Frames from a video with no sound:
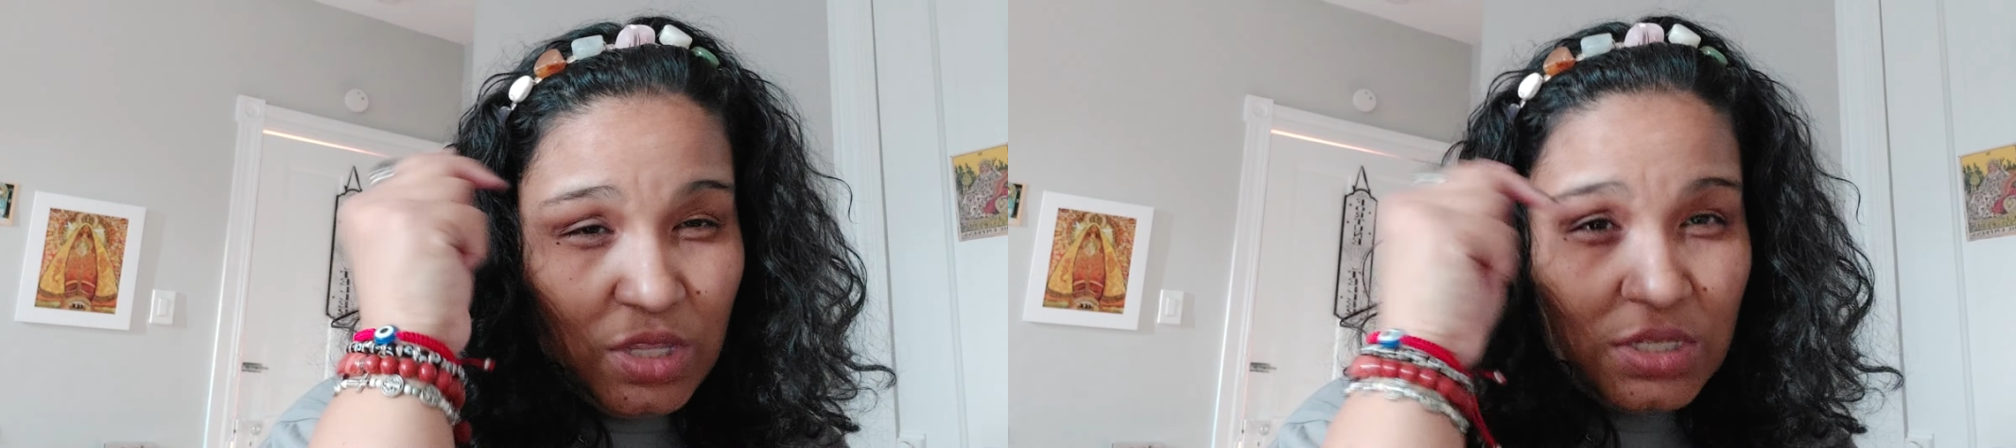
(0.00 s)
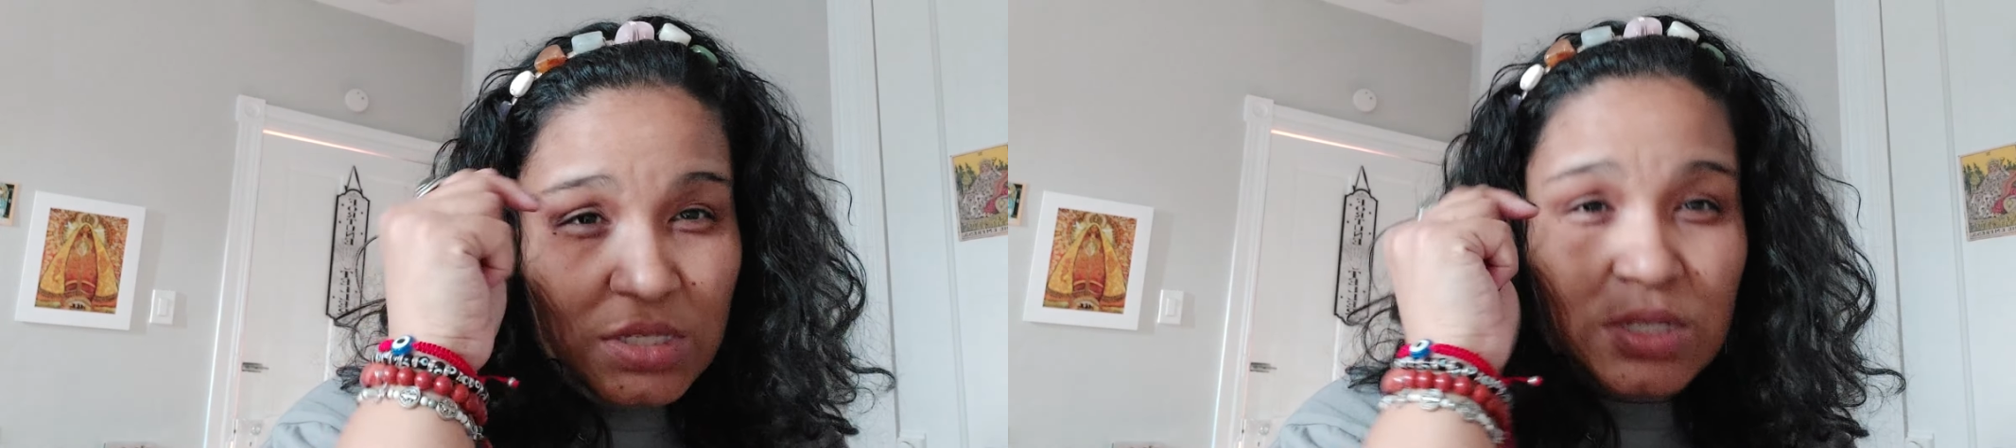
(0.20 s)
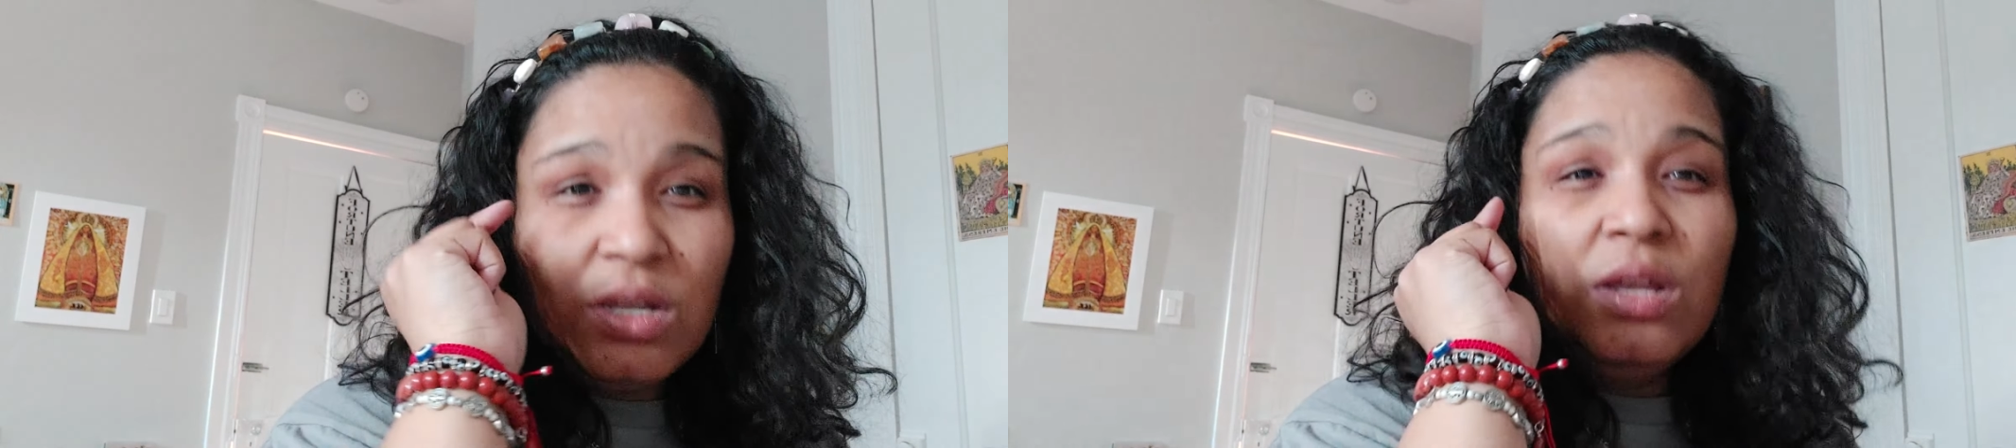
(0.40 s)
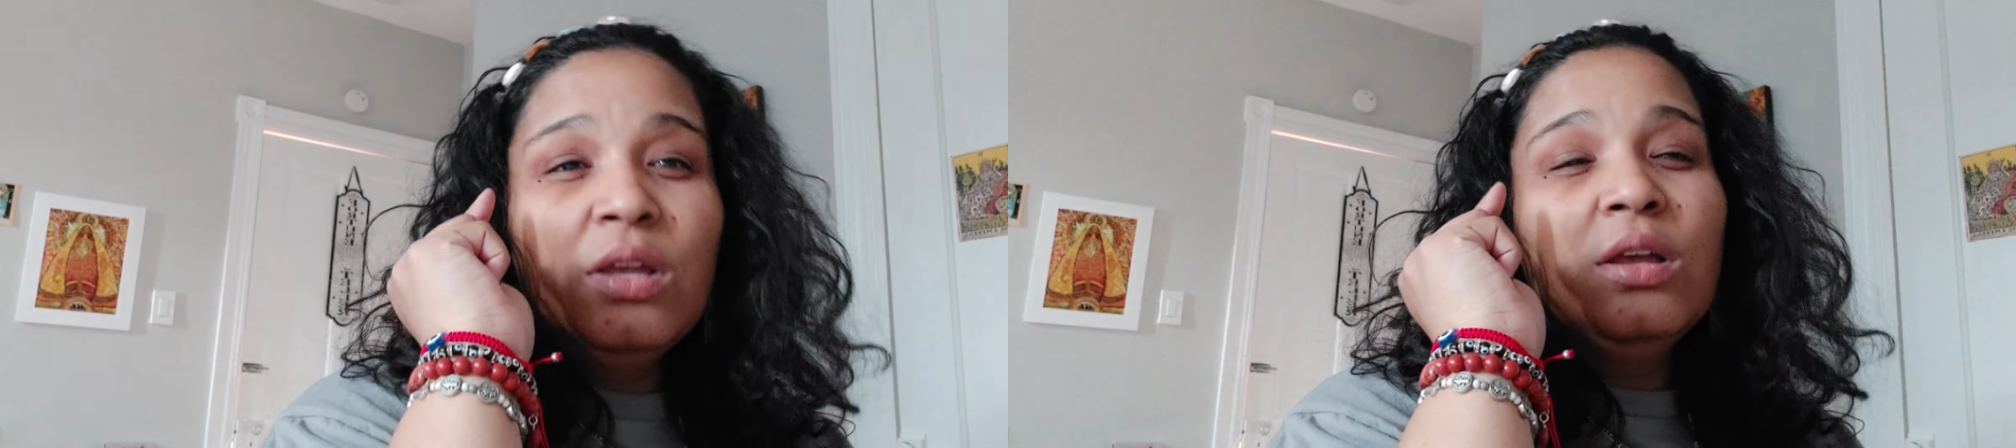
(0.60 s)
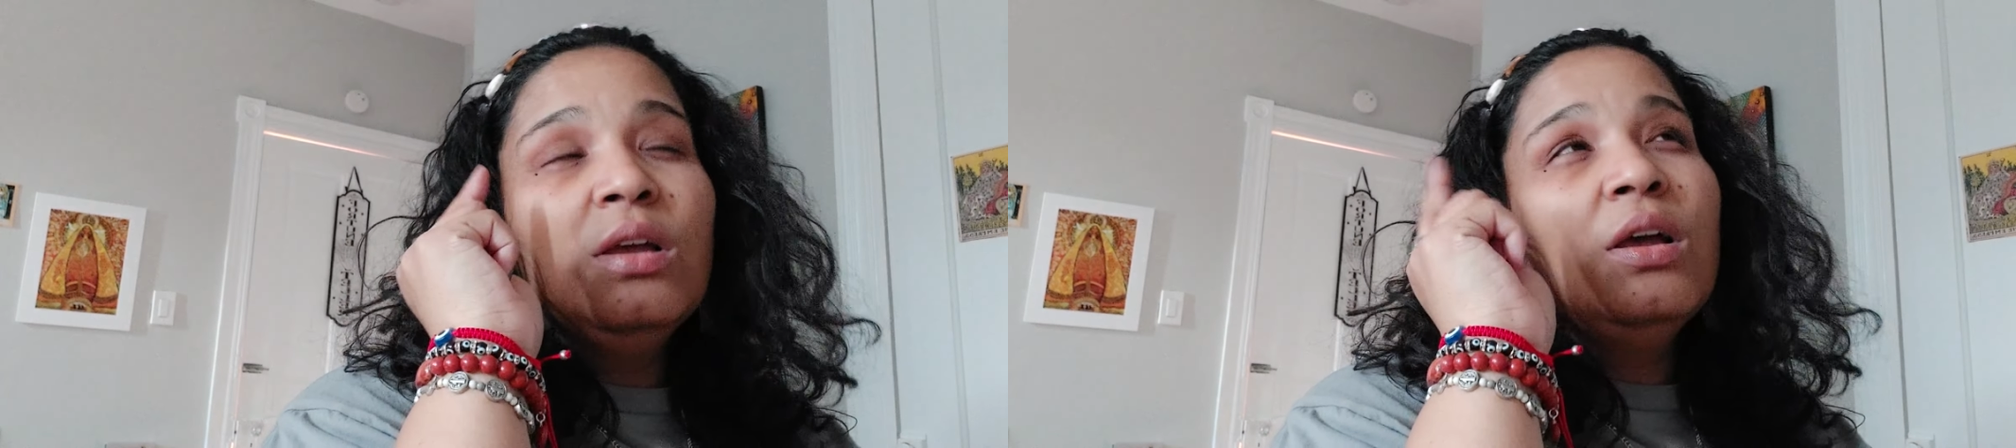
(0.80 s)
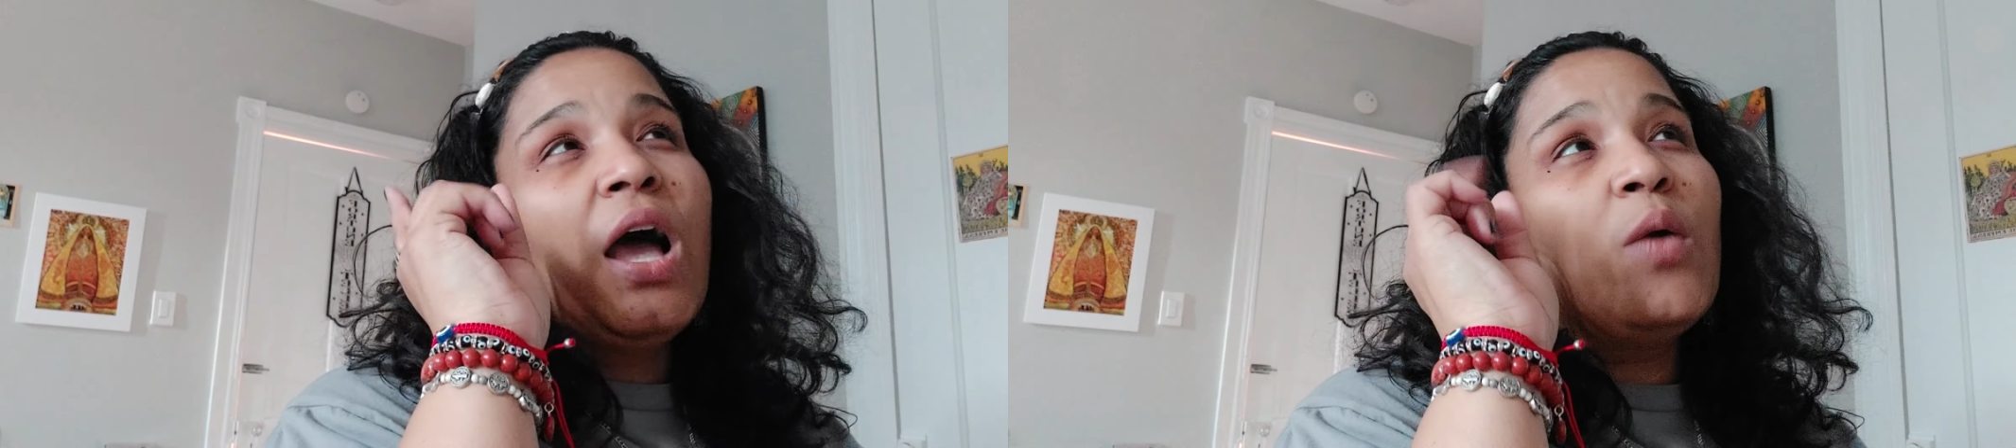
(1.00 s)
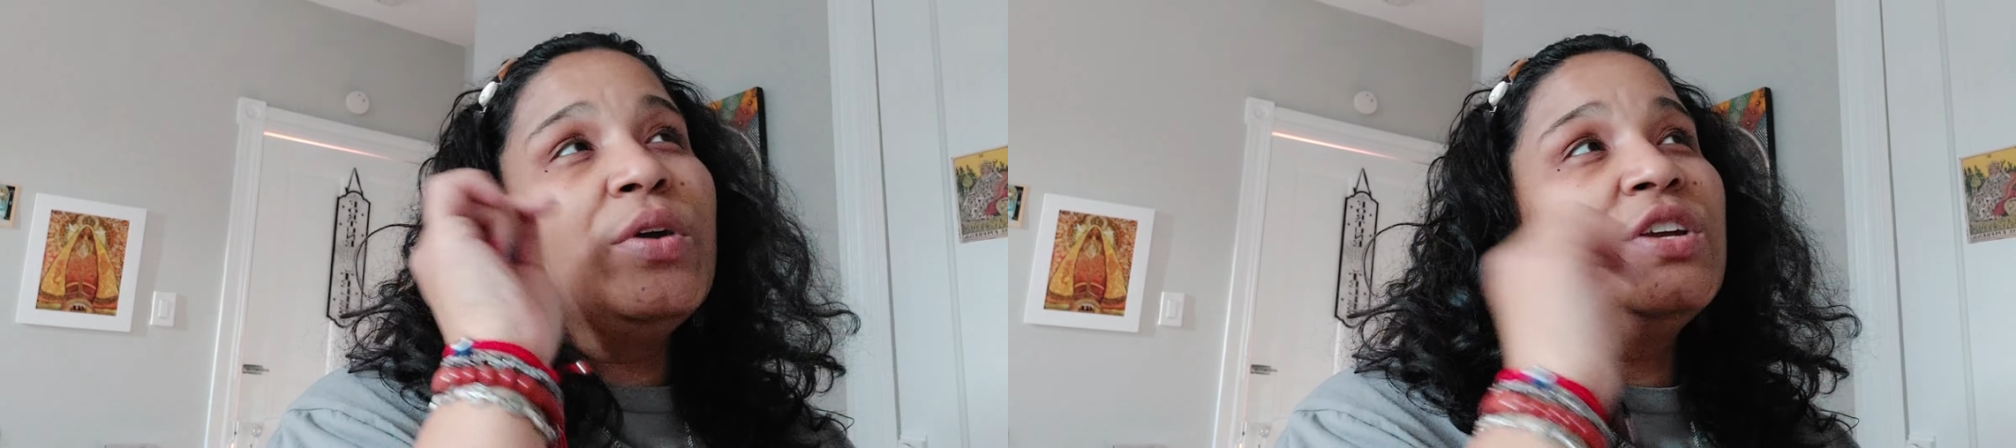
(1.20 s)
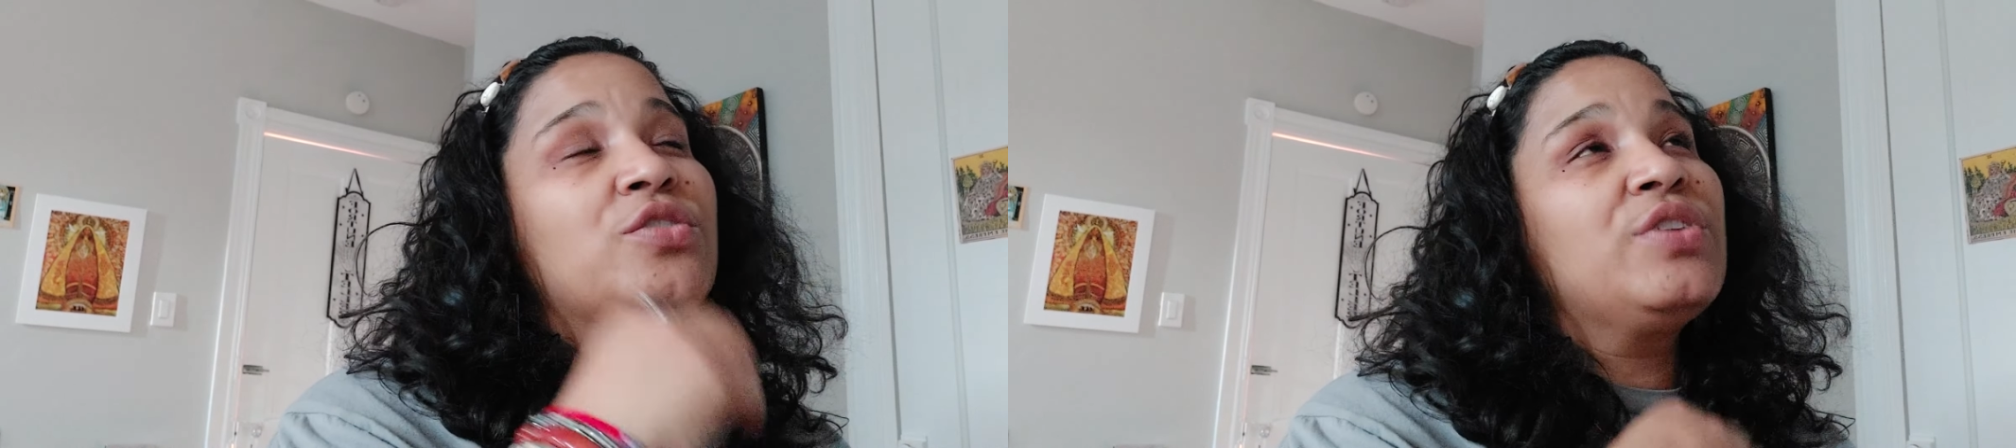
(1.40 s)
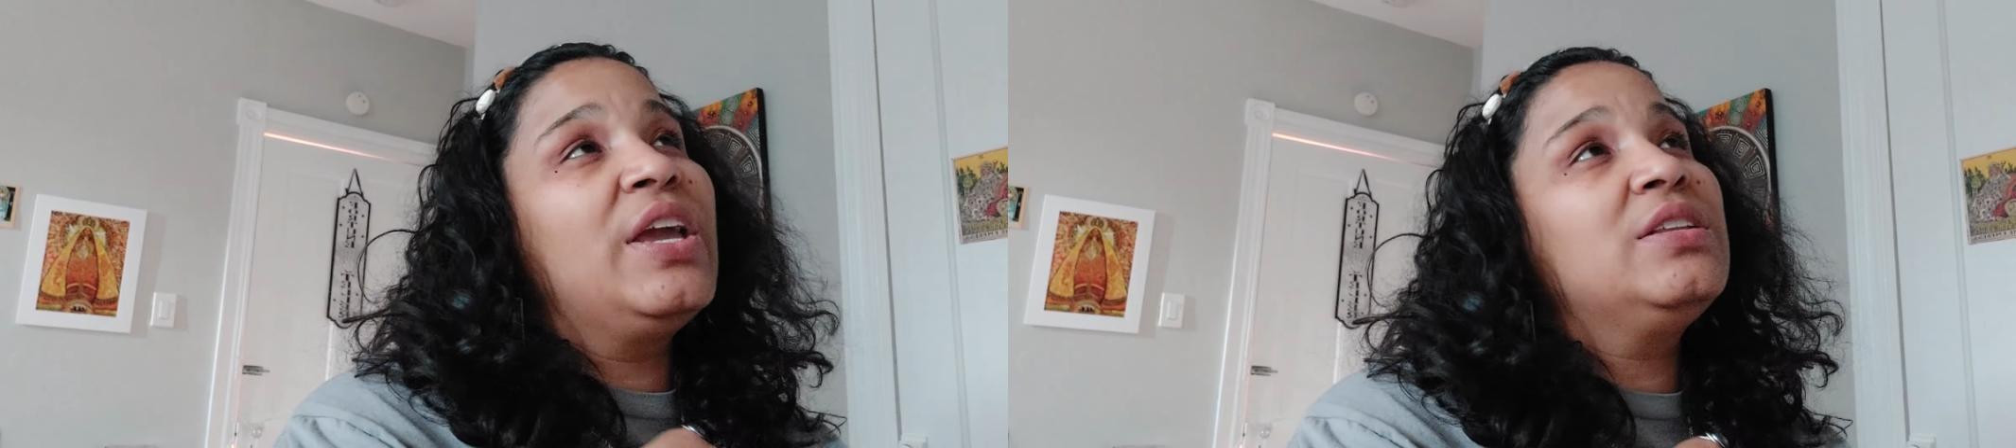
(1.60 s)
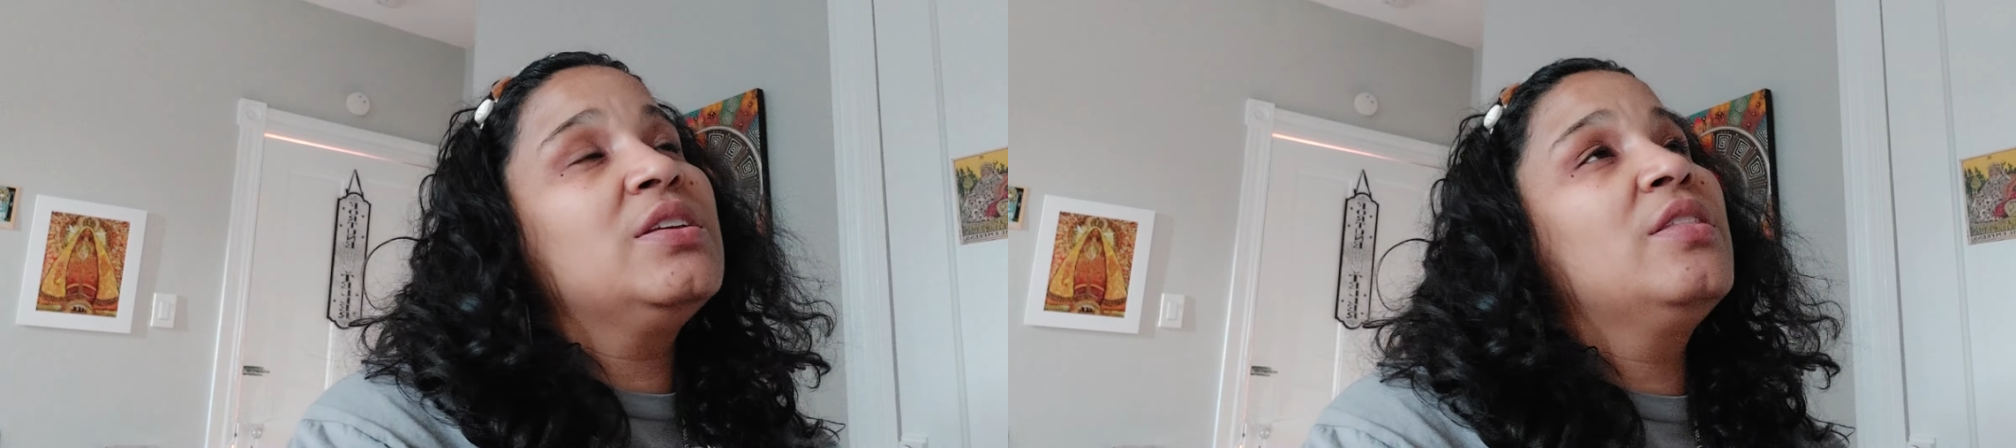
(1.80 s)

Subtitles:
to create